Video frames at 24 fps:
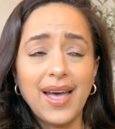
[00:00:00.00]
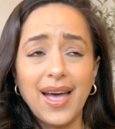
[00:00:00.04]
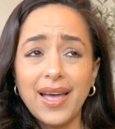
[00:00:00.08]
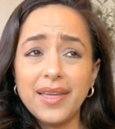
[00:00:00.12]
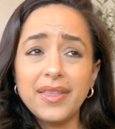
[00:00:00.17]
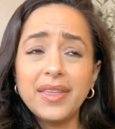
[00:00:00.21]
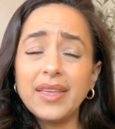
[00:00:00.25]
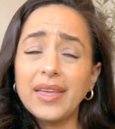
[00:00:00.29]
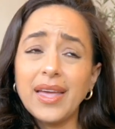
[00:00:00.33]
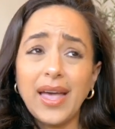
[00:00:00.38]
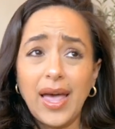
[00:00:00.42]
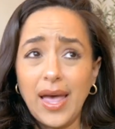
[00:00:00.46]

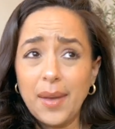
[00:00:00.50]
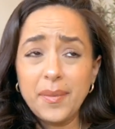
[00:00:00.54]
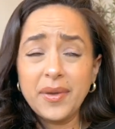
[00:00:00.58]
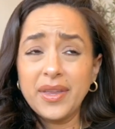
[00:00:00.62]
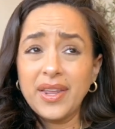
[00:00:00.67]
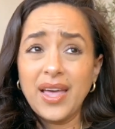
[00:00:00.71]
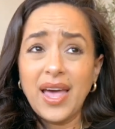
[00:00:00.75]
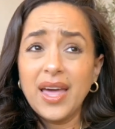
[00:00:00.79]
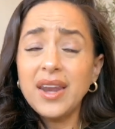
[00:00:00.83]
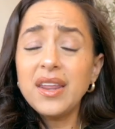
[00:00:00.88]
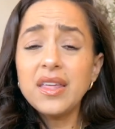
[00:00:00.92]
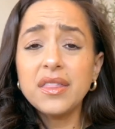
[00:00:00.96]
Any, I
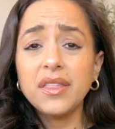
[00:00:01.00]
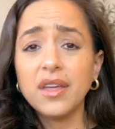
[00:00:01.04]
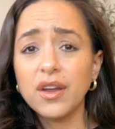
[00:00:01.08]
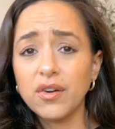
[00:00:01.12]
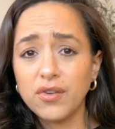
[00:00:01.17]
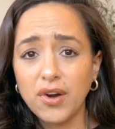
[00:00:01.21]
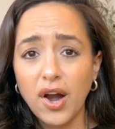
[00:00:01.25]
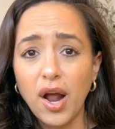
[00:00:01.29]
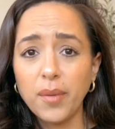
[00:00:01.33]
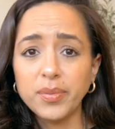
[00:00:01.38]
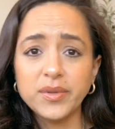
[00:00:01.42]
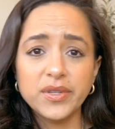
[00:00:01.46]
mean, anything
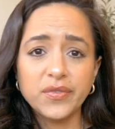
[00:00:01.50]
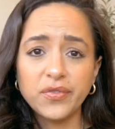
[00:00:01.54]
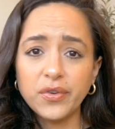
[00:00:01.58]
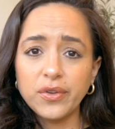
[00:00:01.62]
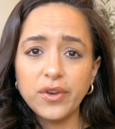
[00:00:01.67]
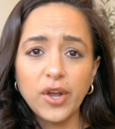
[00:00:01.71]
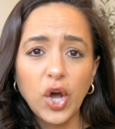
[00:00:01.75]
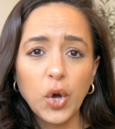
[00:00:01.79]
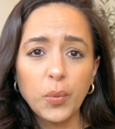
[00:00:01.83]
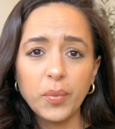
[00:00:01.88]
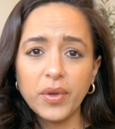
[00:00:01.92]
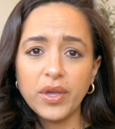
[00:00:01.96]
cropped. If
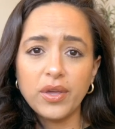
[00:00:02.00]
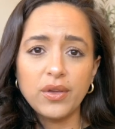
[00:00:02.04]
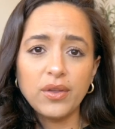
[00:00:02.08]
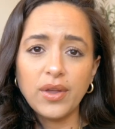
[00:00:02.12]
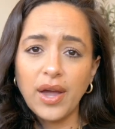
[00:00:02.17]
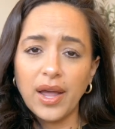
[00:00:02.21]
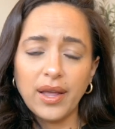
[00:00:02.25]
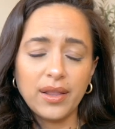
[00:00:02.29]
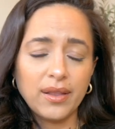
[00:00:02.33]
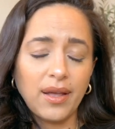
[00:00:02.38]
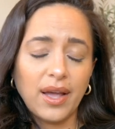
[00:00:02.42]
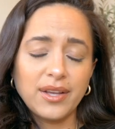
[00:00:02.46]
you know me,
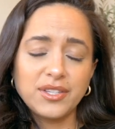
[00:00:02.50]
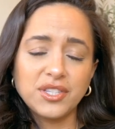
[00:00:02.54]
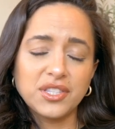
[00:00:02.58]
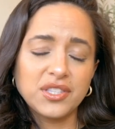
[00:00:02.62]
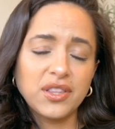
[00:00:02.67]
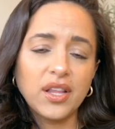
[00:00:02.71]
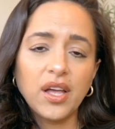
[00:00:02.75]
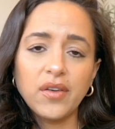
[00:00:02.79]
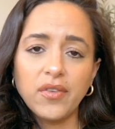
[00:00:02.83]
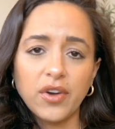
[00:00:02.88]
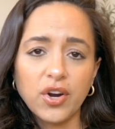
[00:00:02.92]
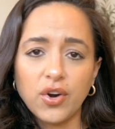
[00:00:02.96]
I, I
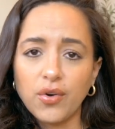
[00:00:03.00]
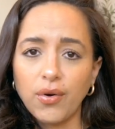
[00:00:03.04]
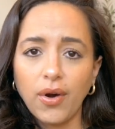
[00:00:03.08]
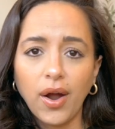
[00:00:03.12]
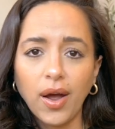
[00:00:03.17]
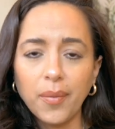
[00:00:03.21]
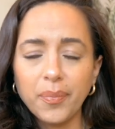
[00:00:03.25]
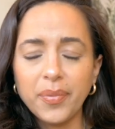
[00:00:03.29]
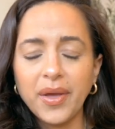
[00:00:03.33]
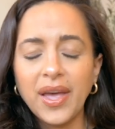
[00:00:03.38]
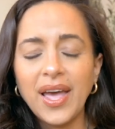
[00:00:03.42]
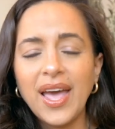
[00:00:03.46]
just love a
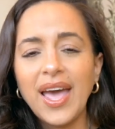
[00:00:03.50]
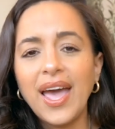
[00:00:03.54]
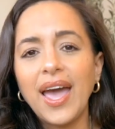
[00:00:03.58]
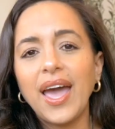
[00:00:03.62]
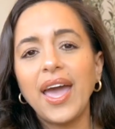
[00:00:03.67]
crop.